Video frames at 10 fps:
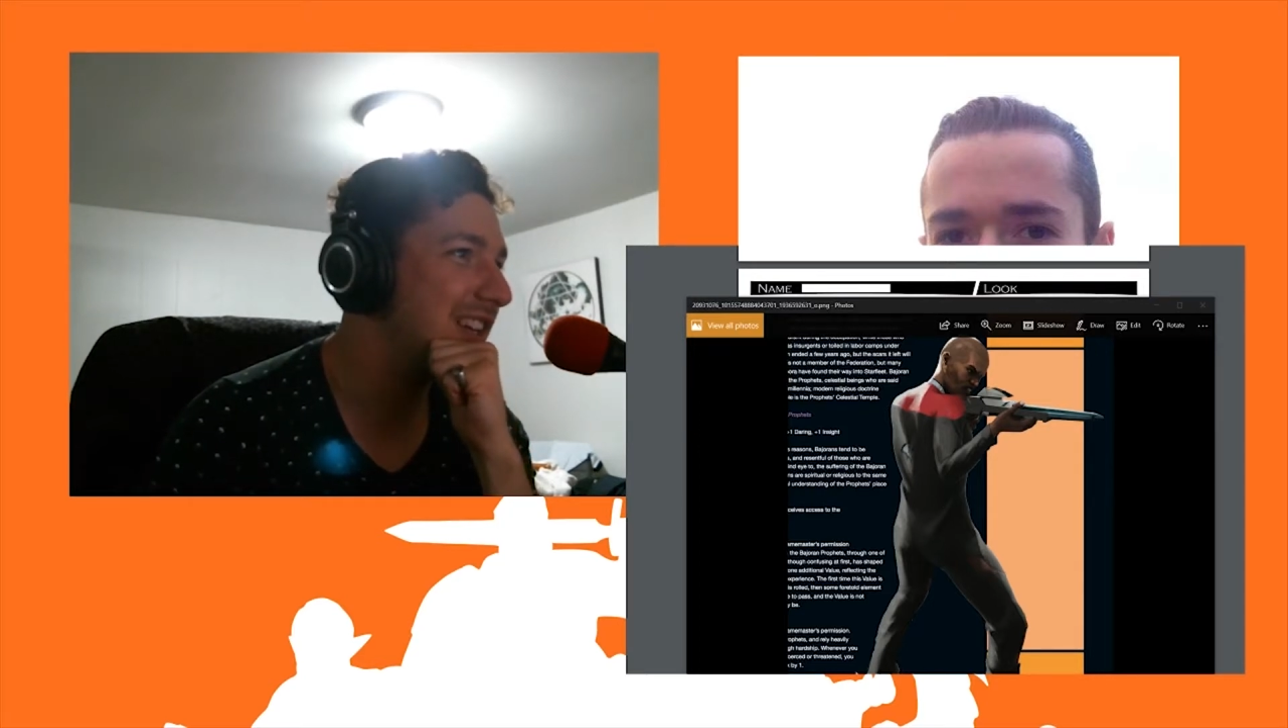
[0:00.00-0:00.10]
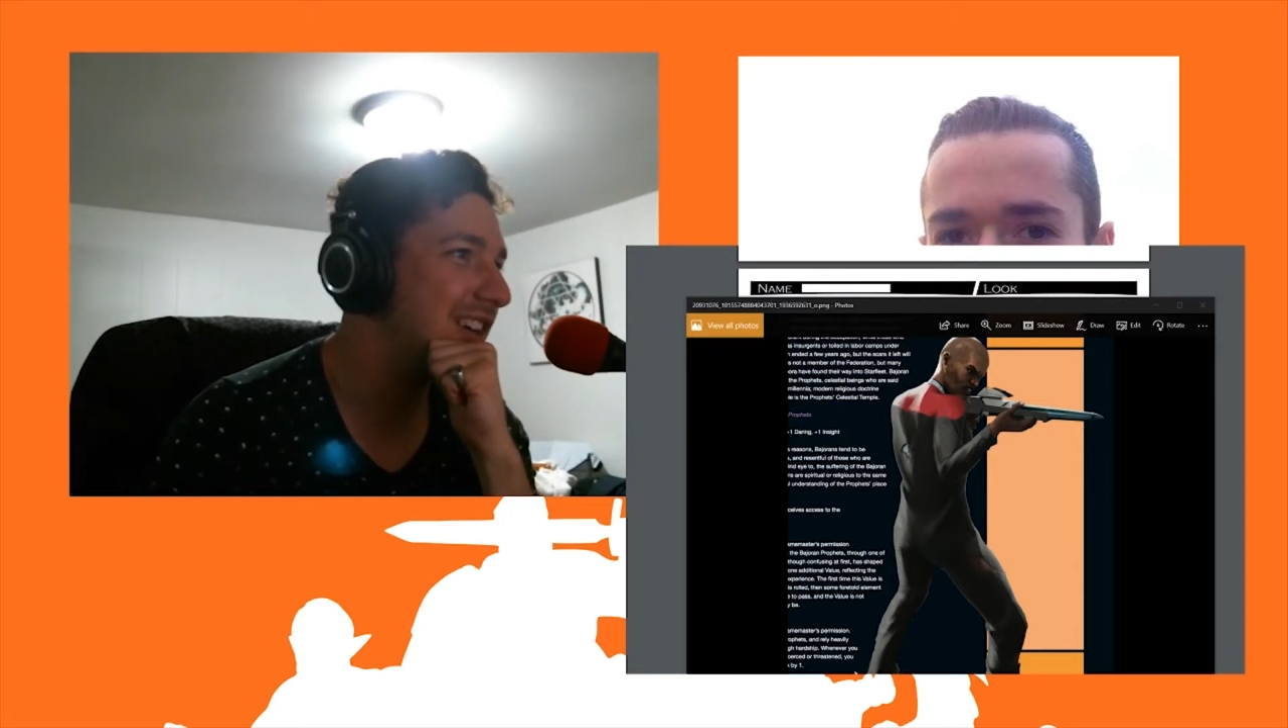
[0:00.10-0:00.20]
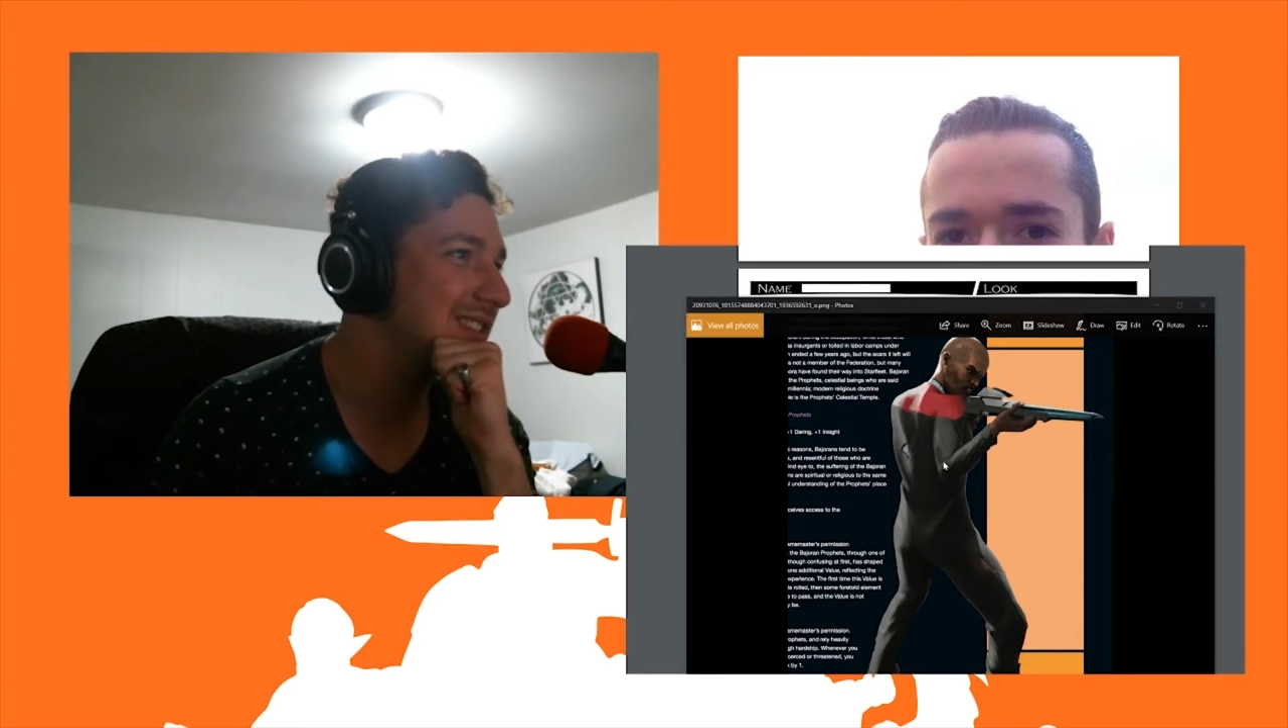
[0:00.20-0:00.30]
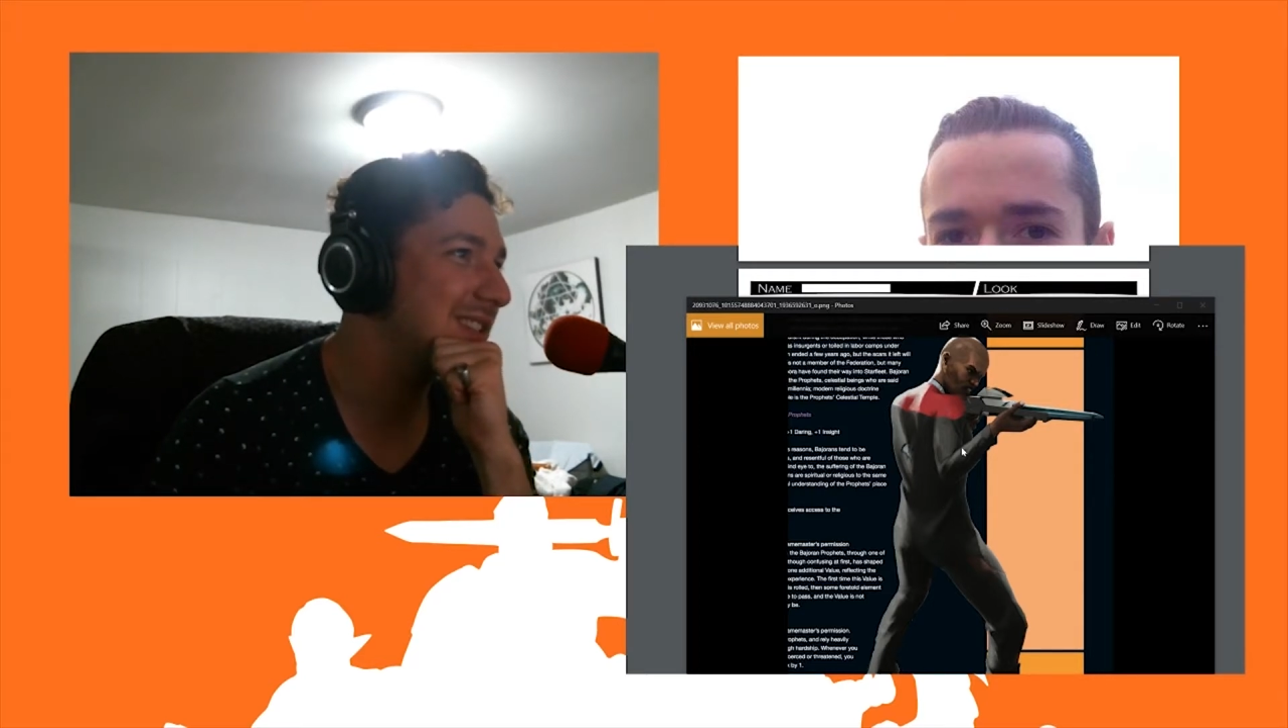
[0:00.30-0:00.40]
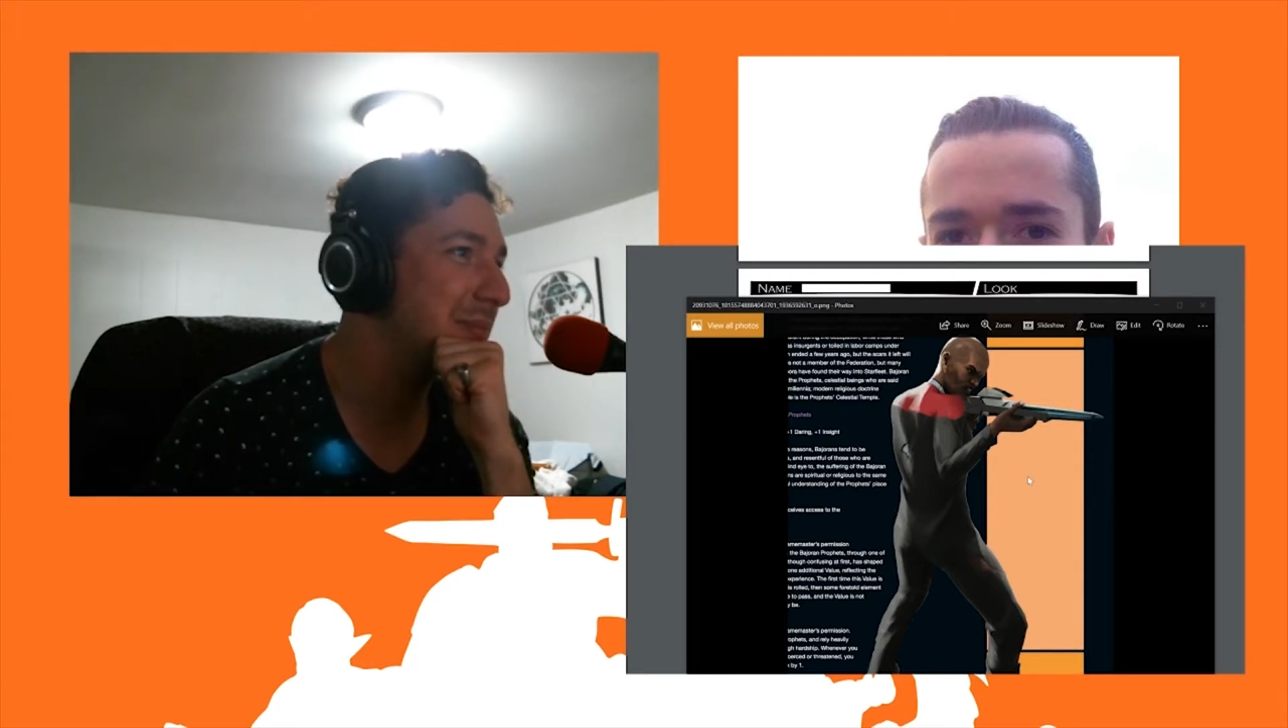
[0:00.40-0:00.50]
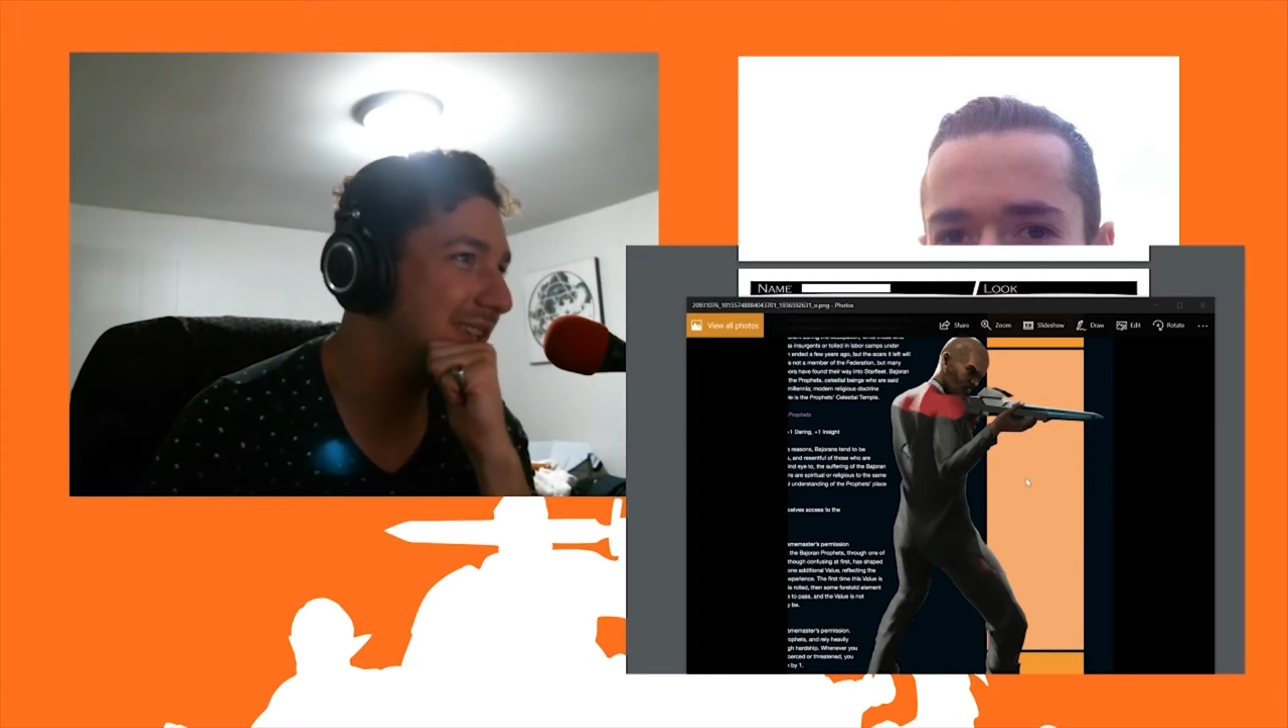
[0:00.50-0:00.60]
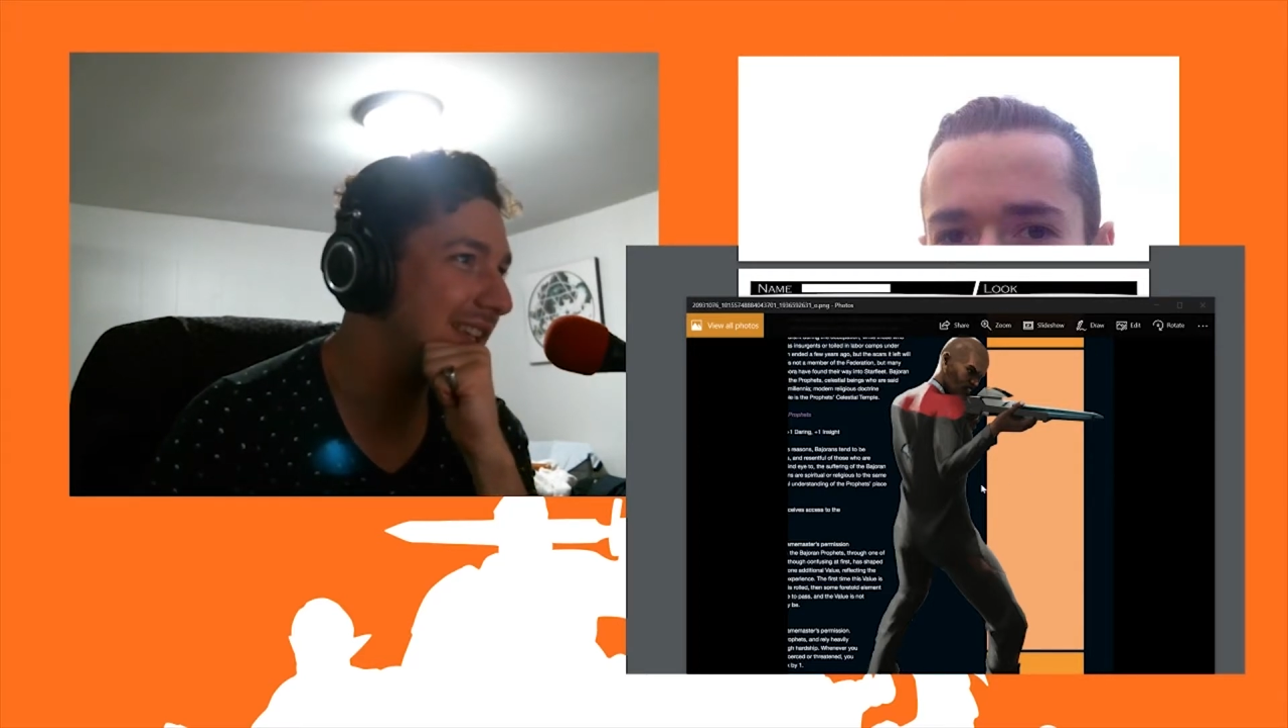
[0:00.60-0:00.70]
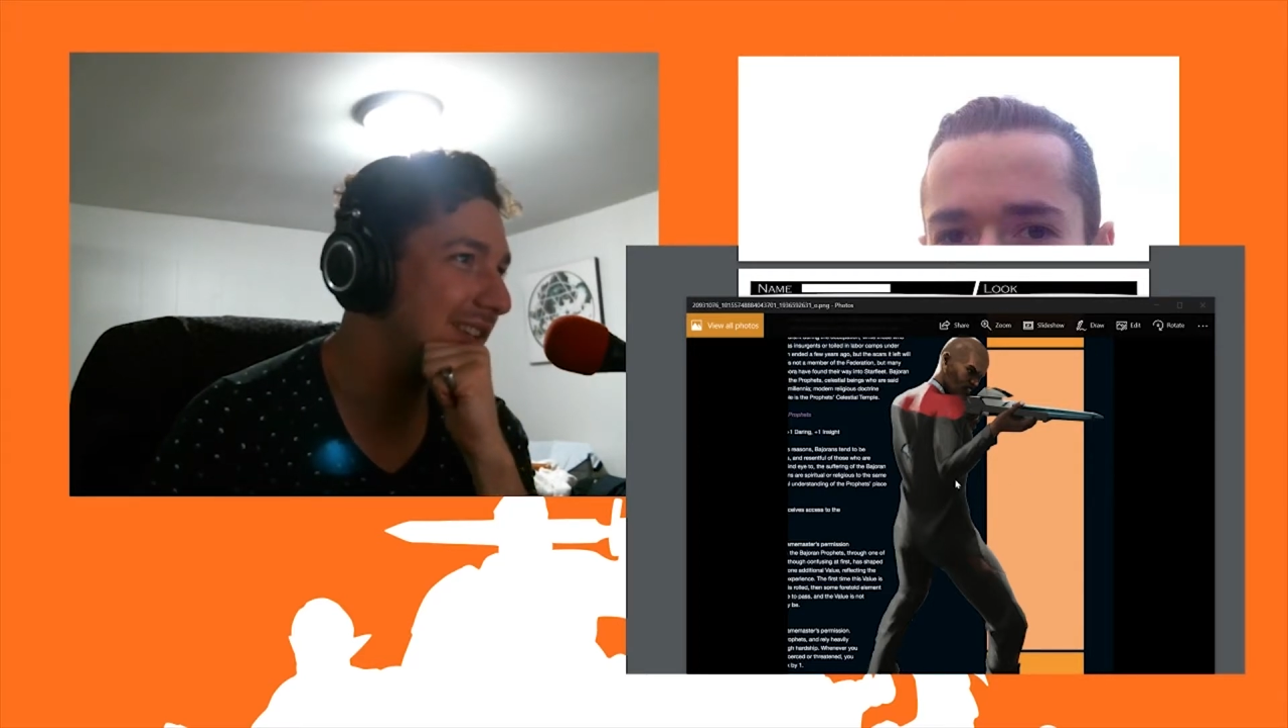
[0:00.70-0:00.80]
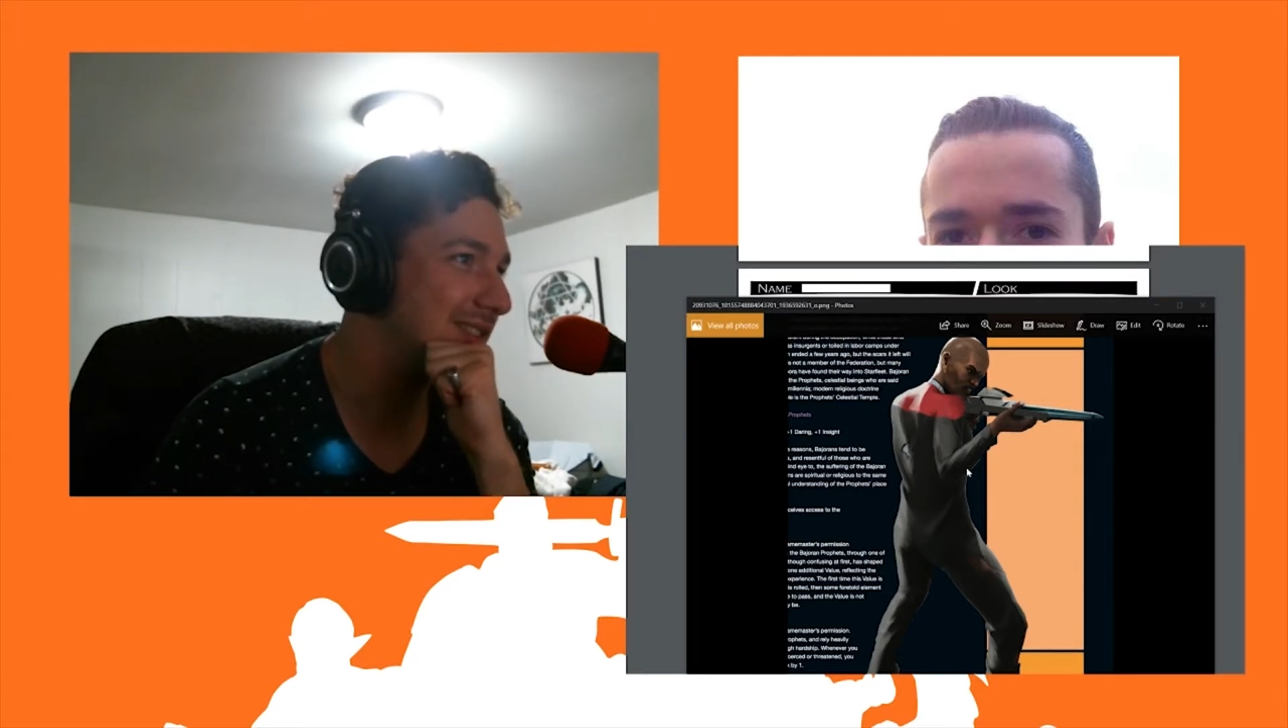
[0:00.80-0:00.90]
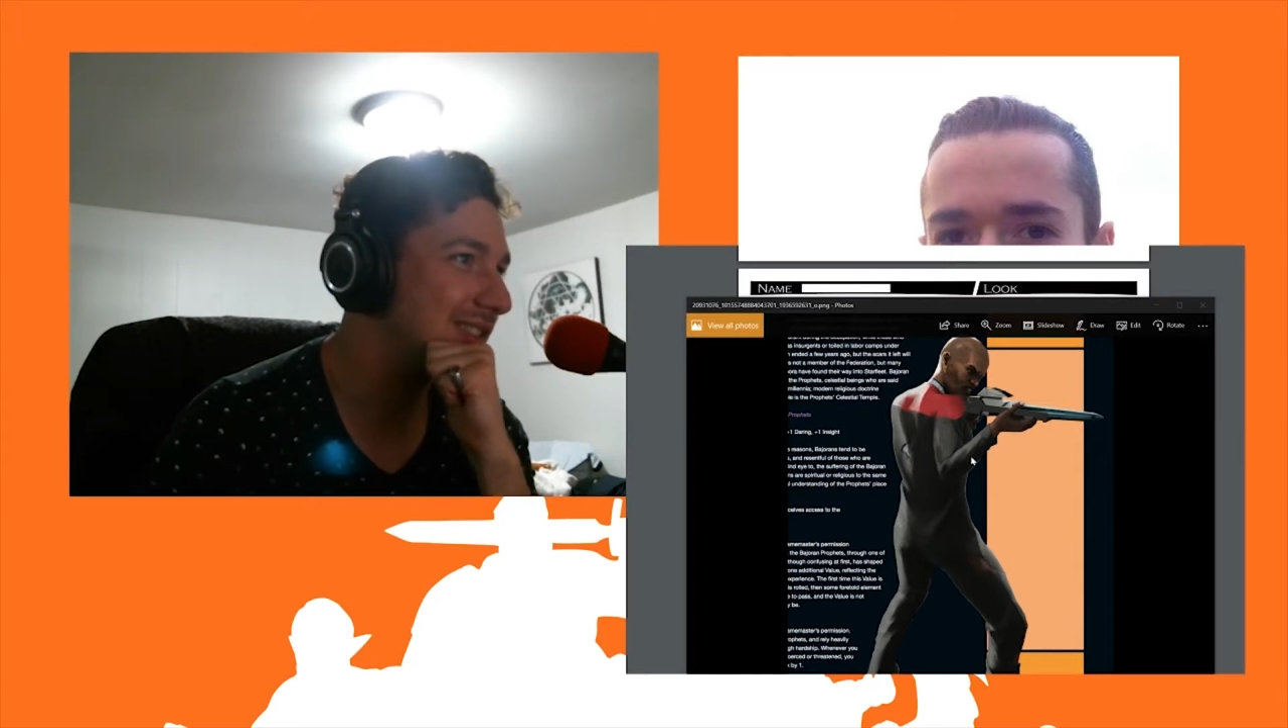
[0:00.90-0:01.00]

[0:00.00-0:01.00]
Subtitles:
on something else,